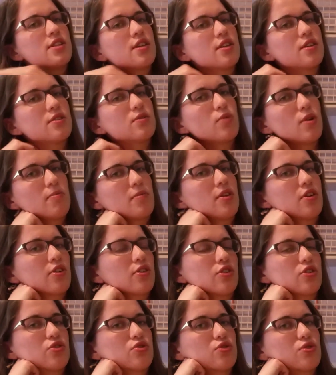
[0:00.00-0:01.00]
says, "Women are
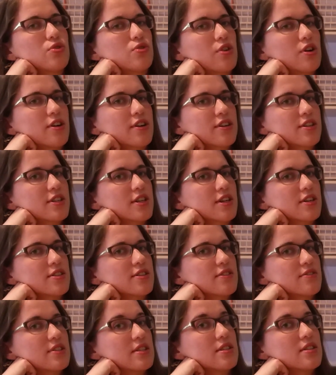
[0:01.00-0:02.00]
the true architects
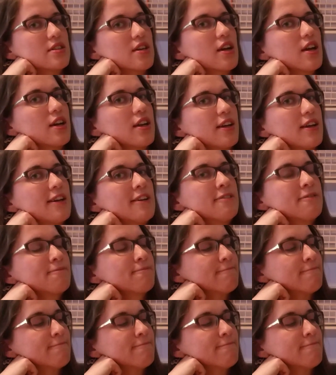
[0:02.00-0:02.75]
of society."